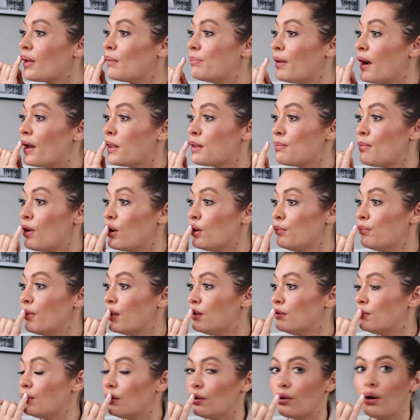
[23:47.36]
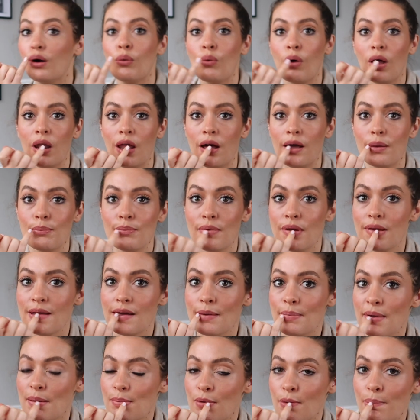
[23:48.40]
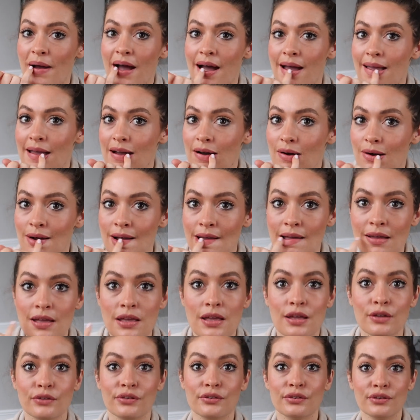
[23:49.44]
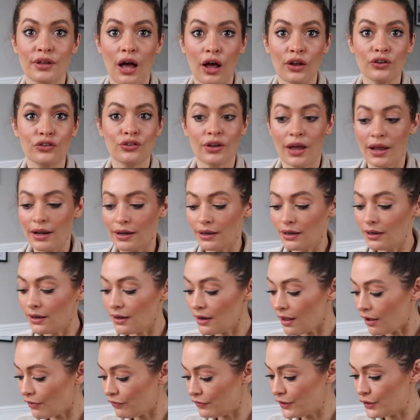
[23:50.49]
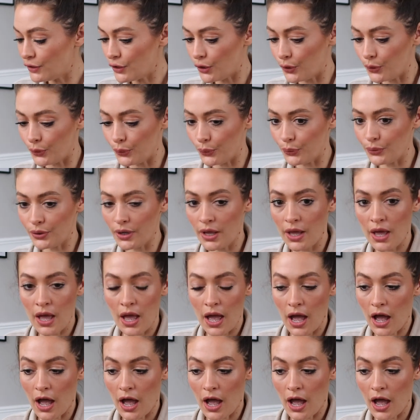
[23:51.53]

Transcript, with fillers: But at the moment, while I'm a bit more pale. It's such a lovely nude.